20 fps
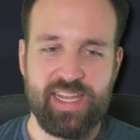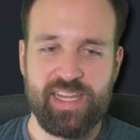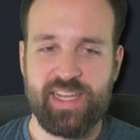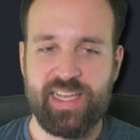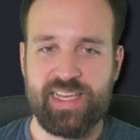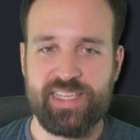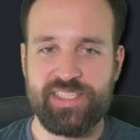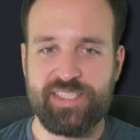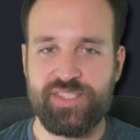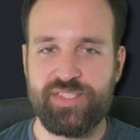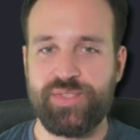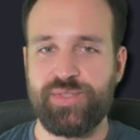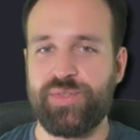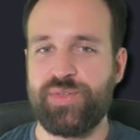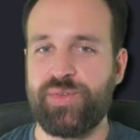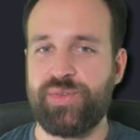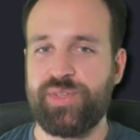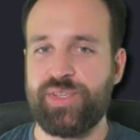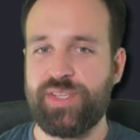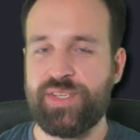of nice to
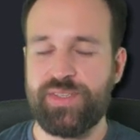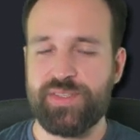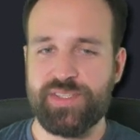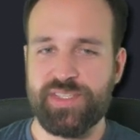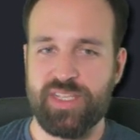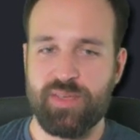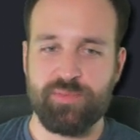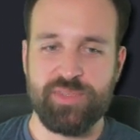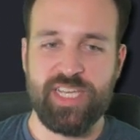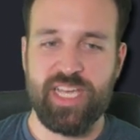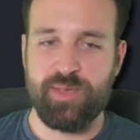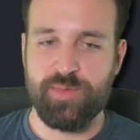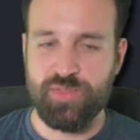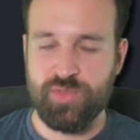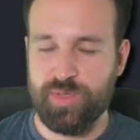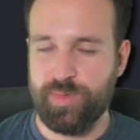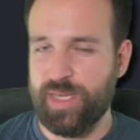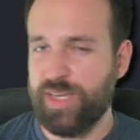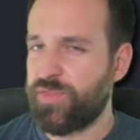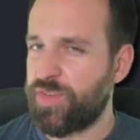use some
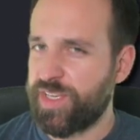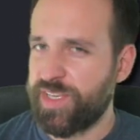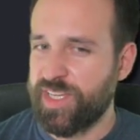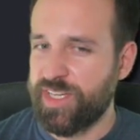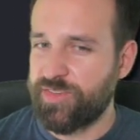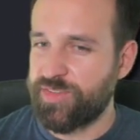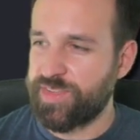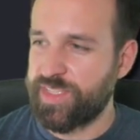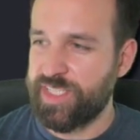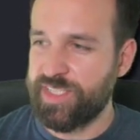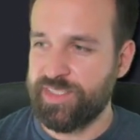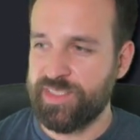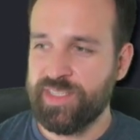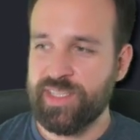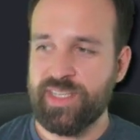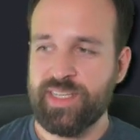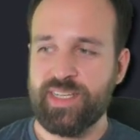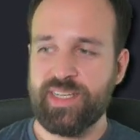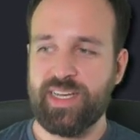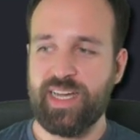TypeScript every now and then
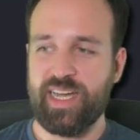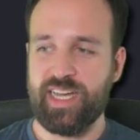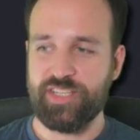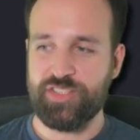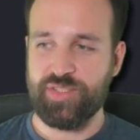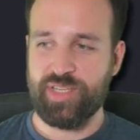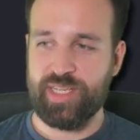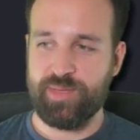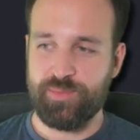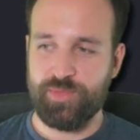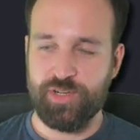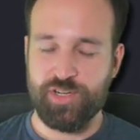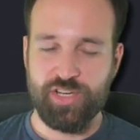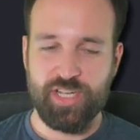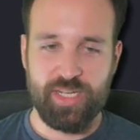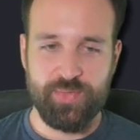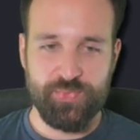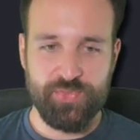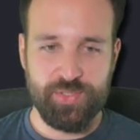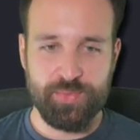uh, to get more
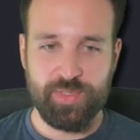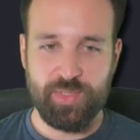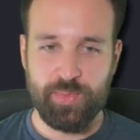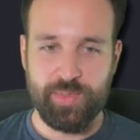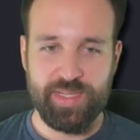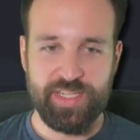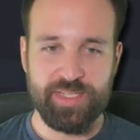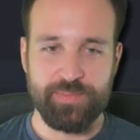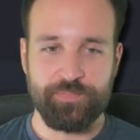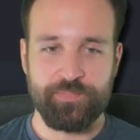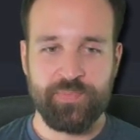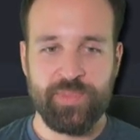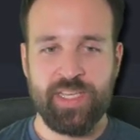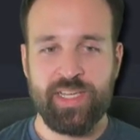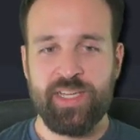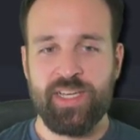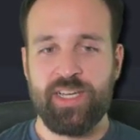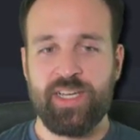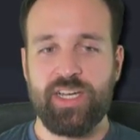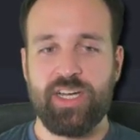comfortable with it.
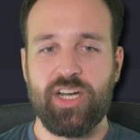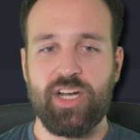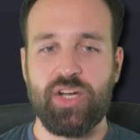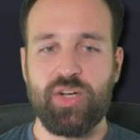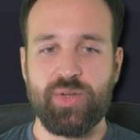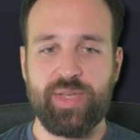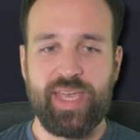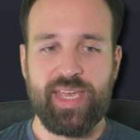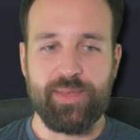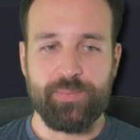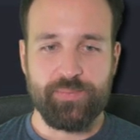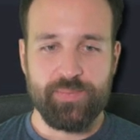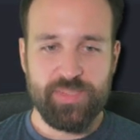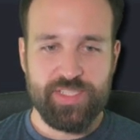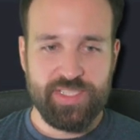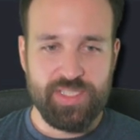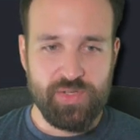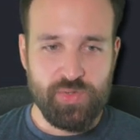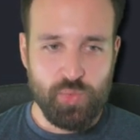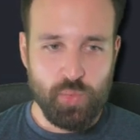Okay,
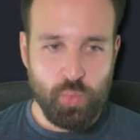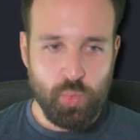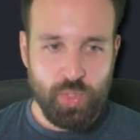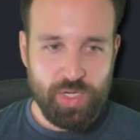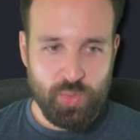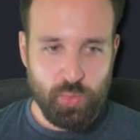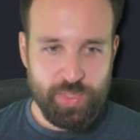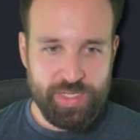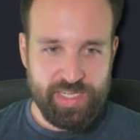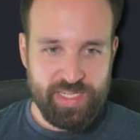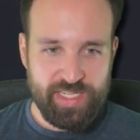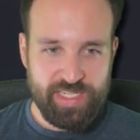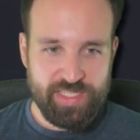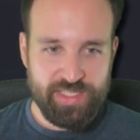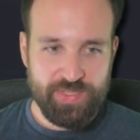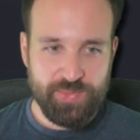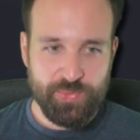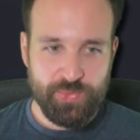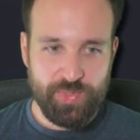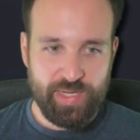so what we need
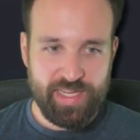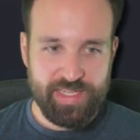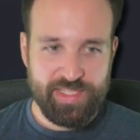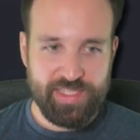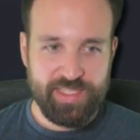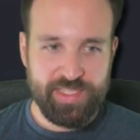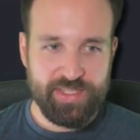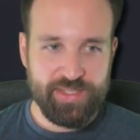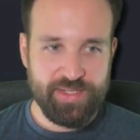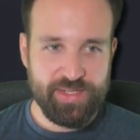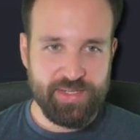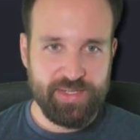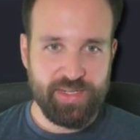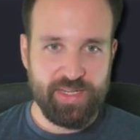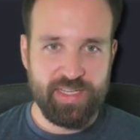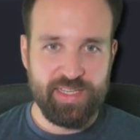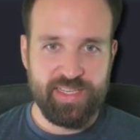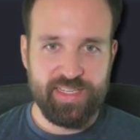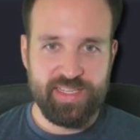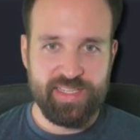right here
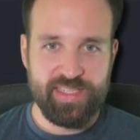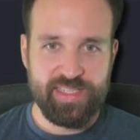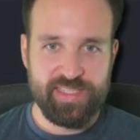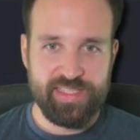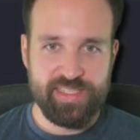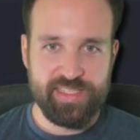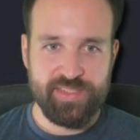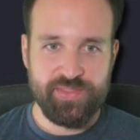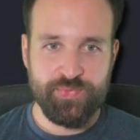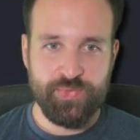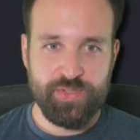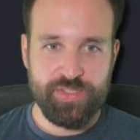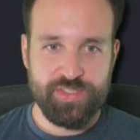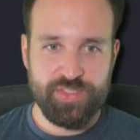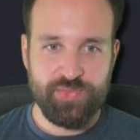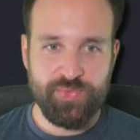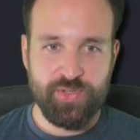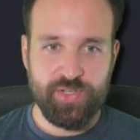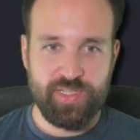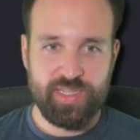is, first
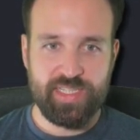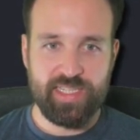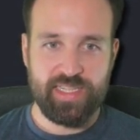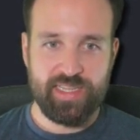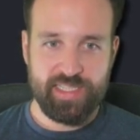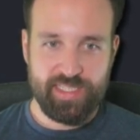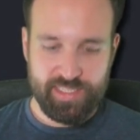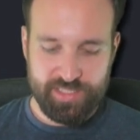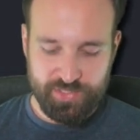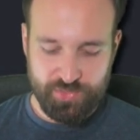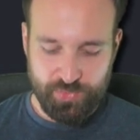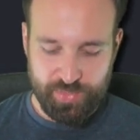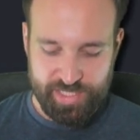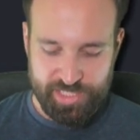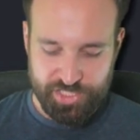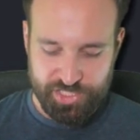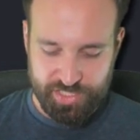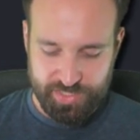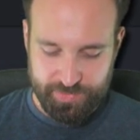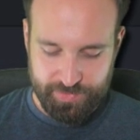of all, a little
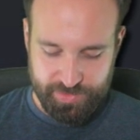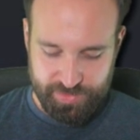iteration.